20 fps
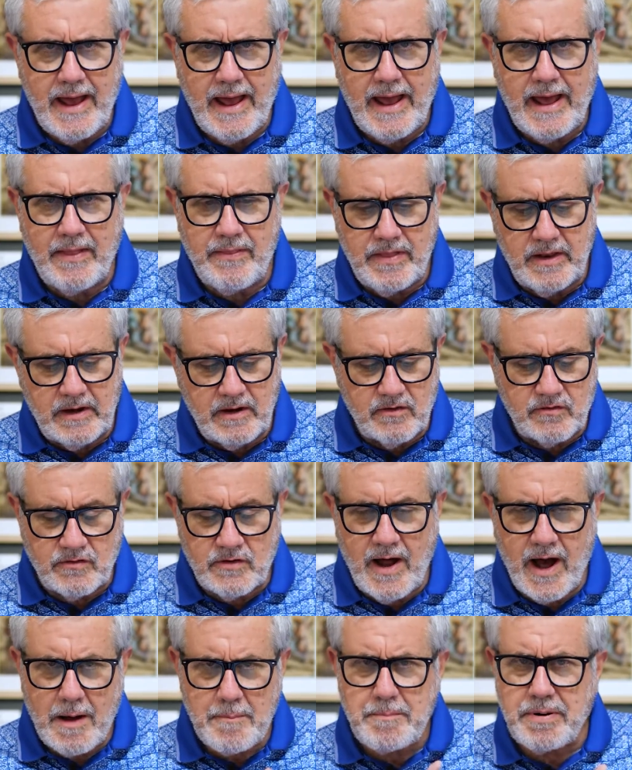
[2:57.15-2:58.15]
and that it is
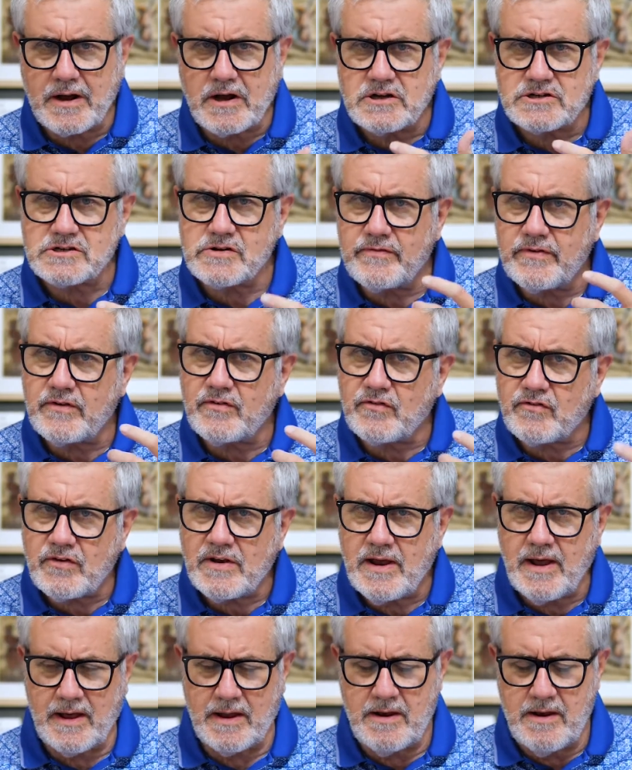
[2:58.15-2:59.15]
not because of his
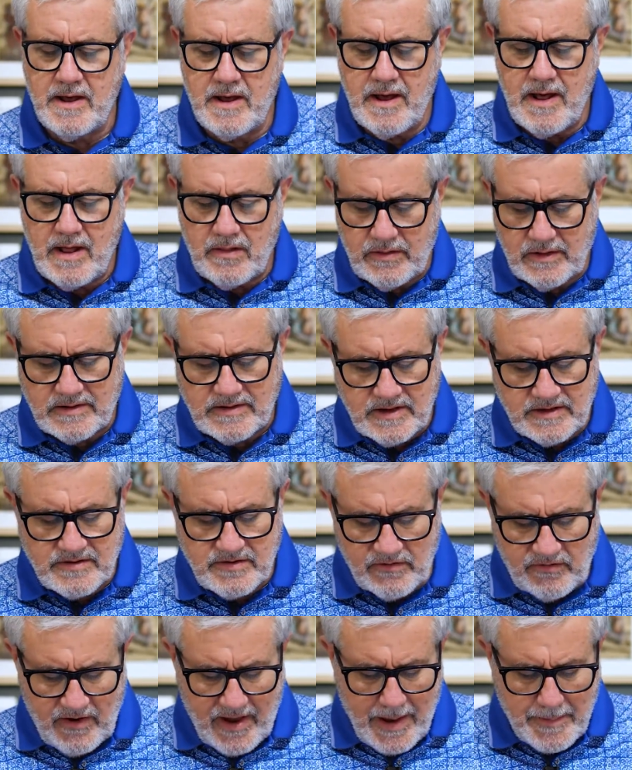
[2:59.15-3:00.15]
sin that this
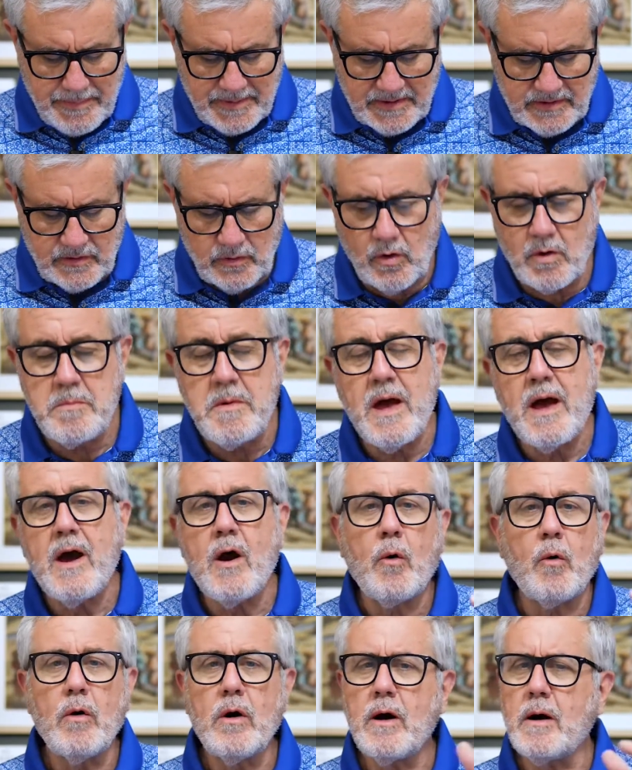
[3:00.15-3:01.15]
has happened to him.
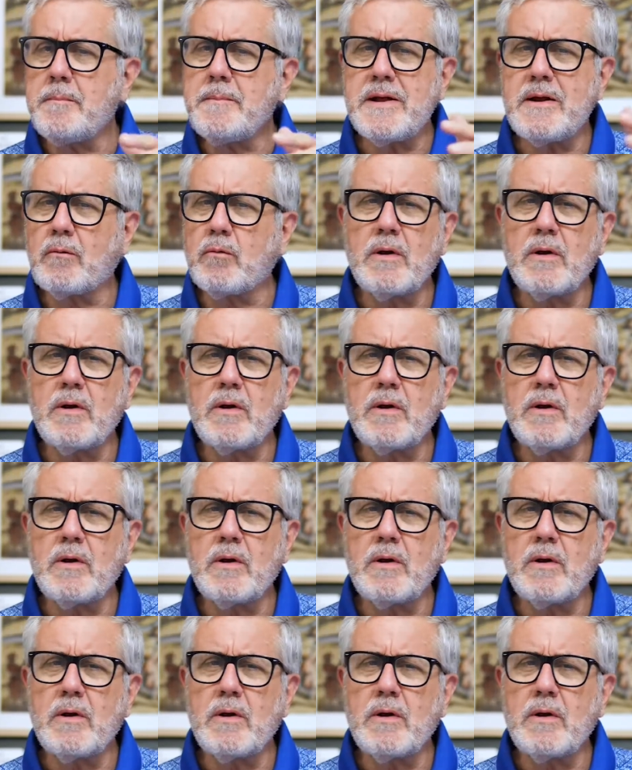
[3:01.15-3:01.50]
I mean,